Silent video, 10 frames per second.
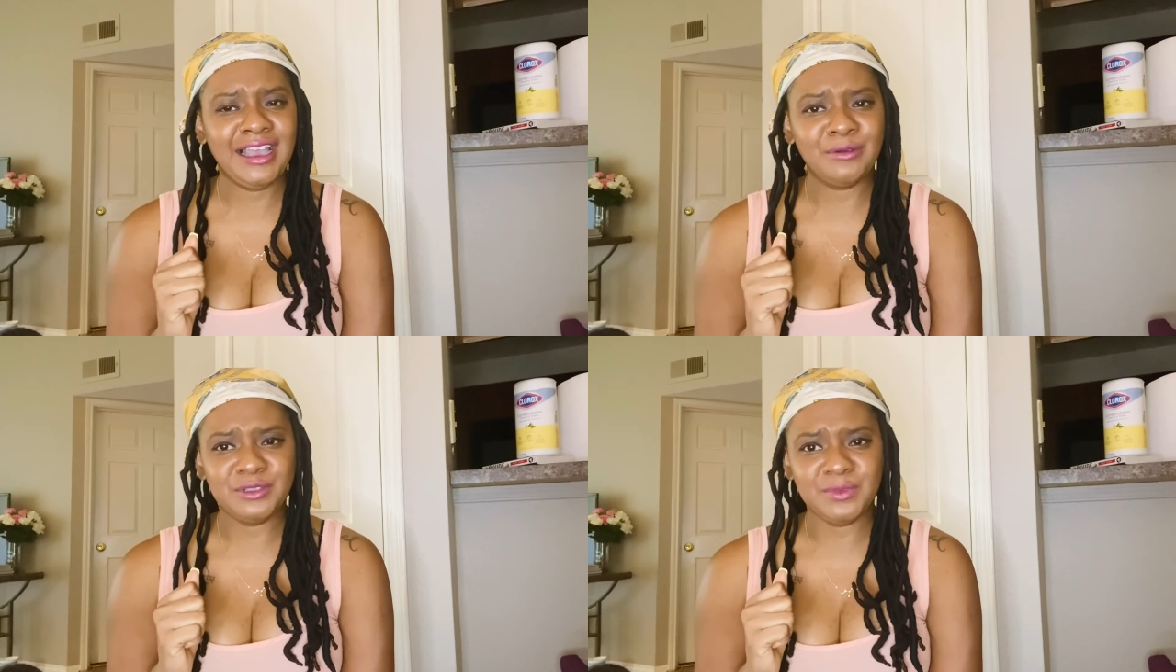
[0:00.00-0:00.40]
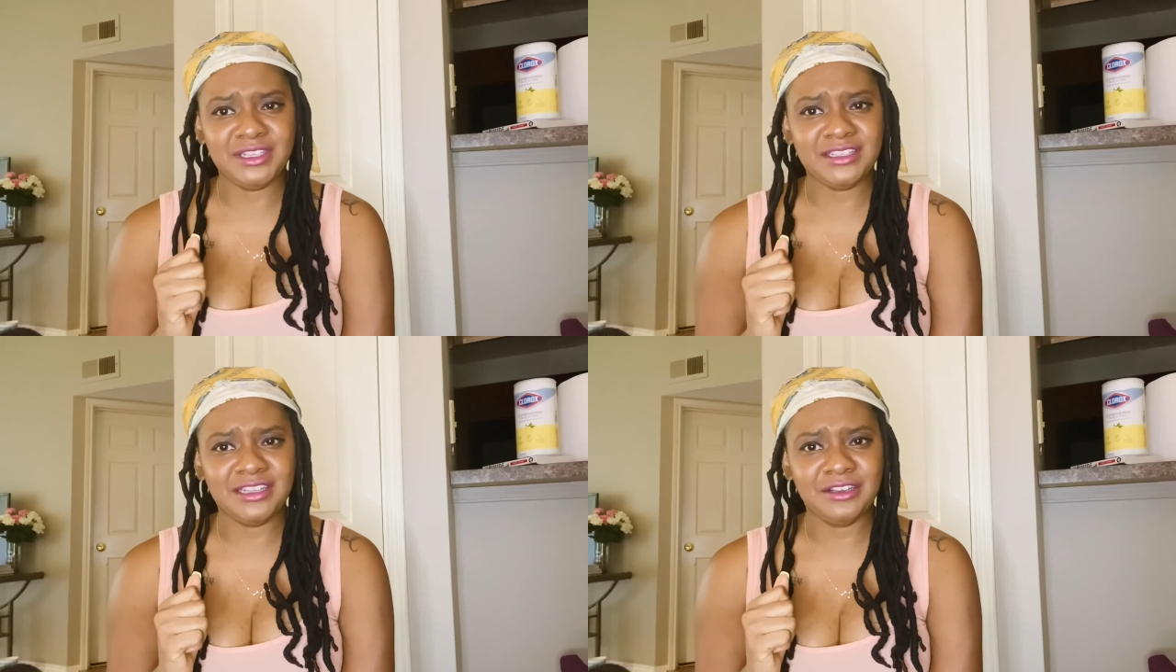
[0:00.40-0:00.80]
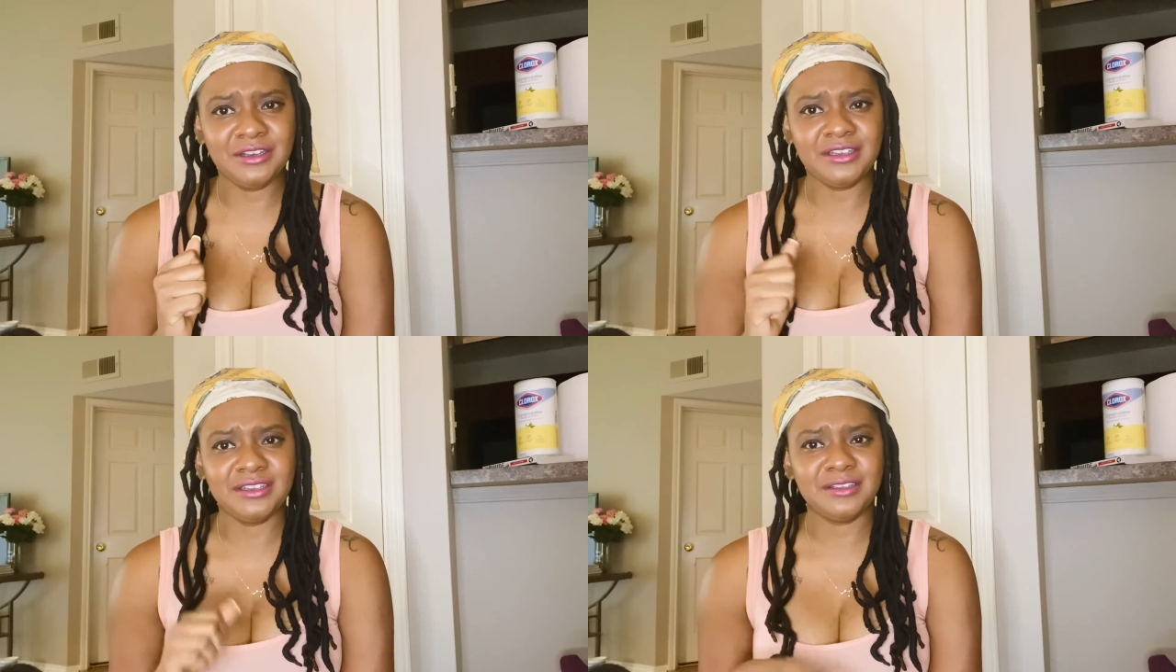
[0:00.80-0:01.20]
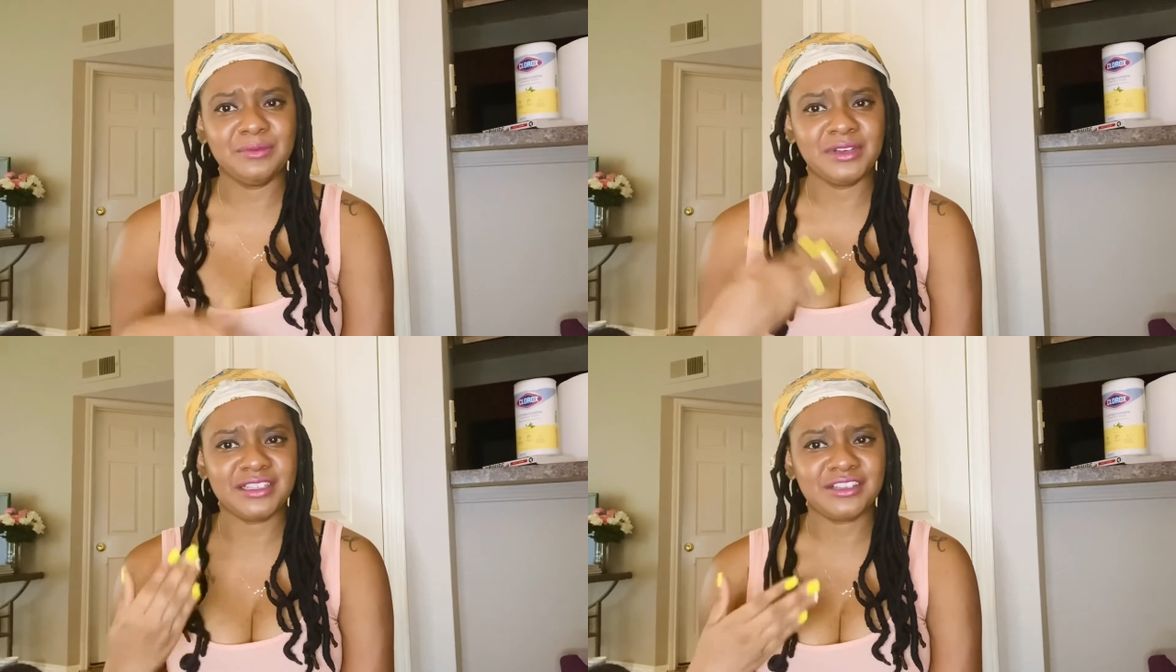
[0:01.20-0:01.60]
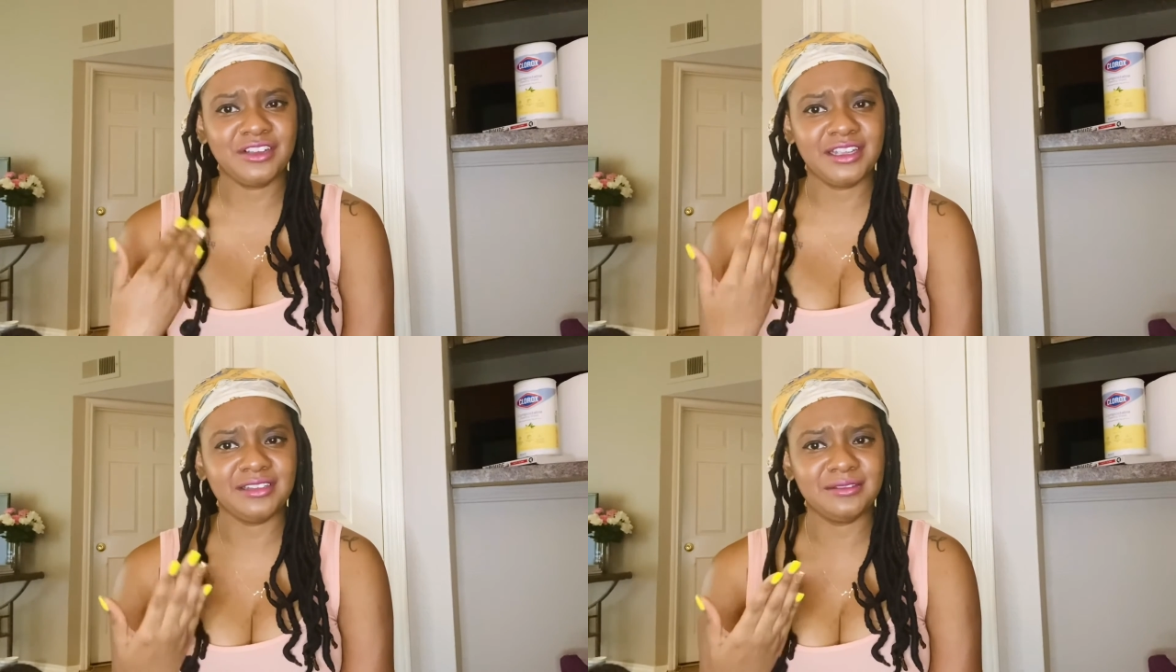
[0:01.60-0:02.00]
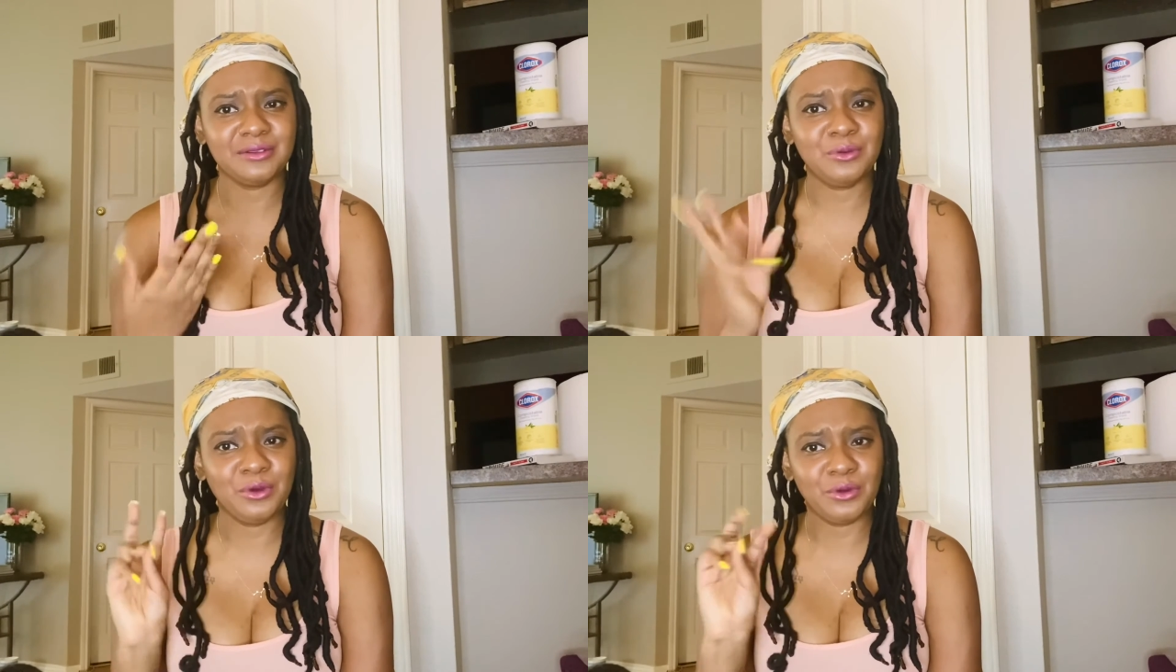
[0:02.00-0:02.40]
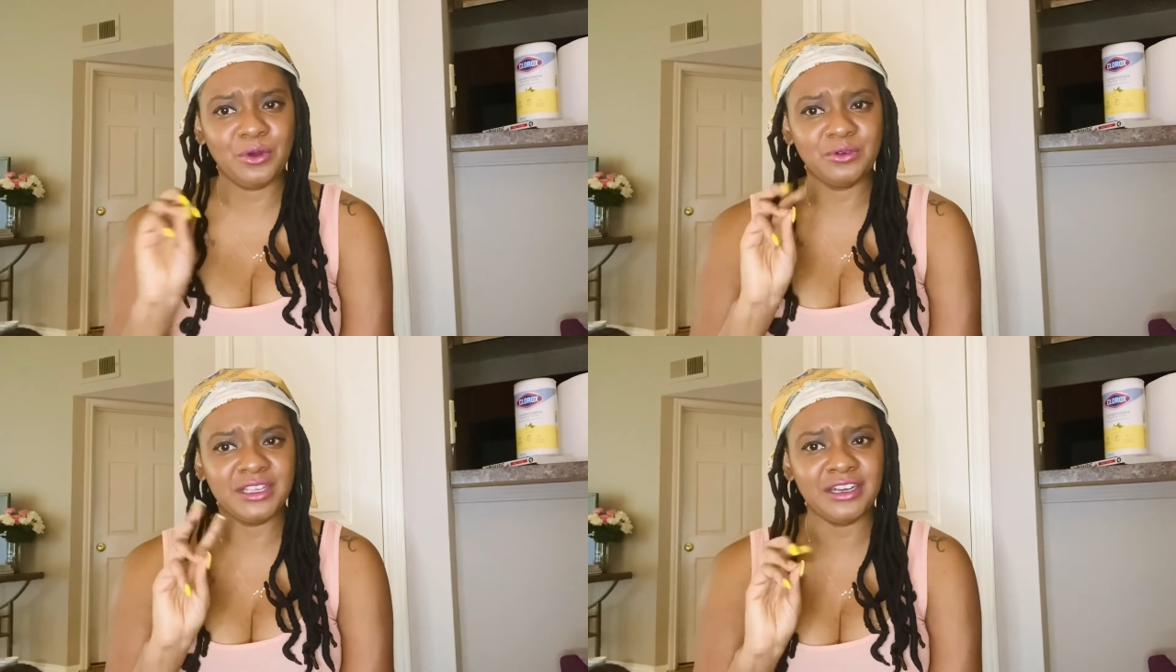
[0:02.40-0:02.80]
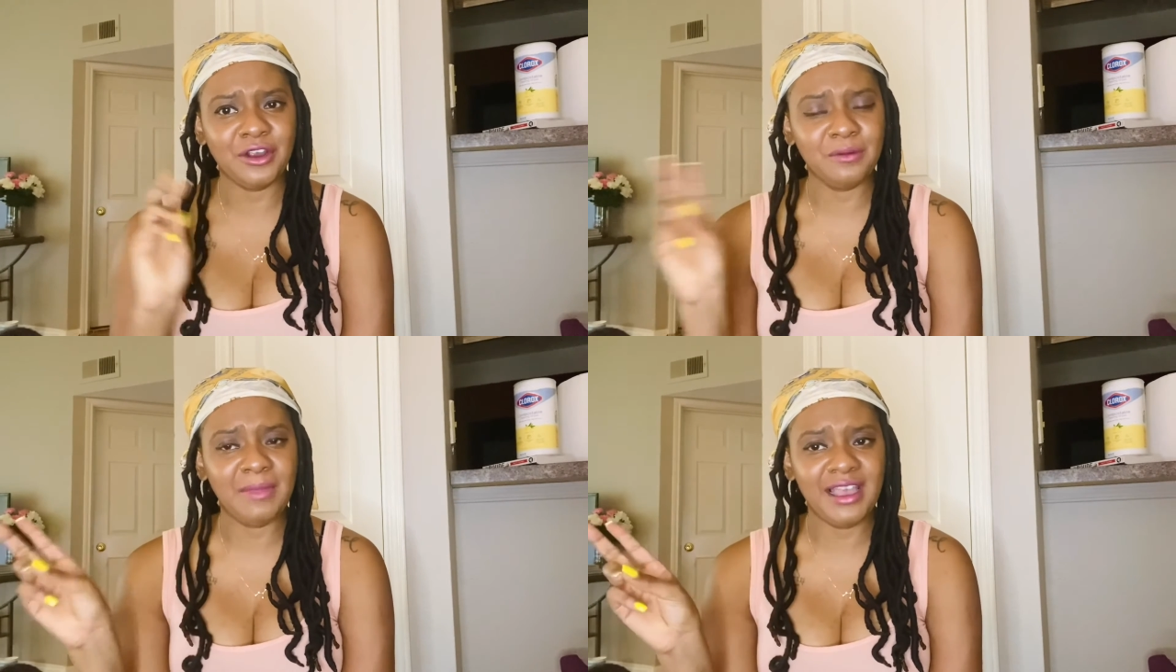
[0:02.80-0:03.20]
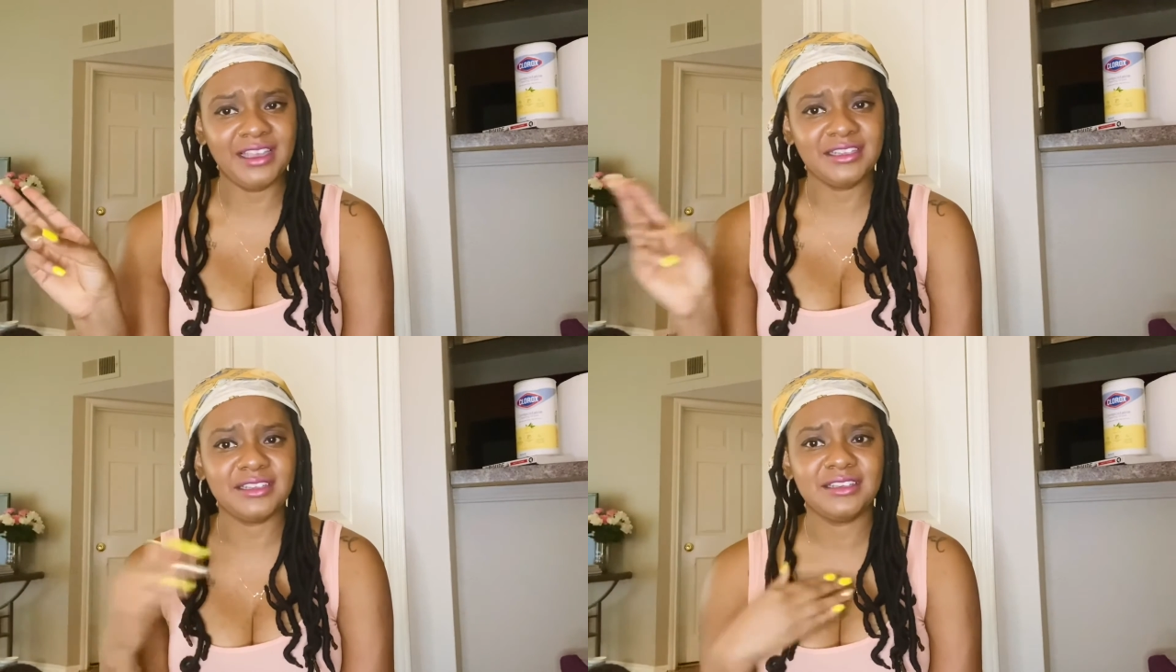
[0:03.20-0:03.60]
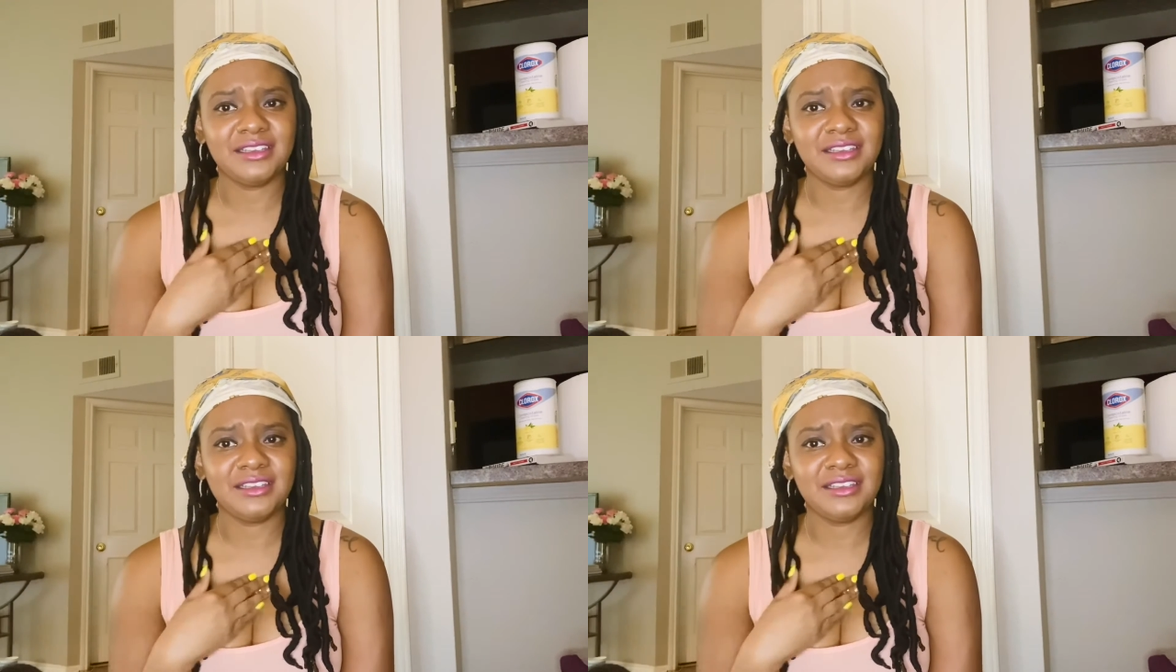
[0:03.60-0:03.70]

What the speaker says: I was beneath her. And when I started, quote unquote, in her mind,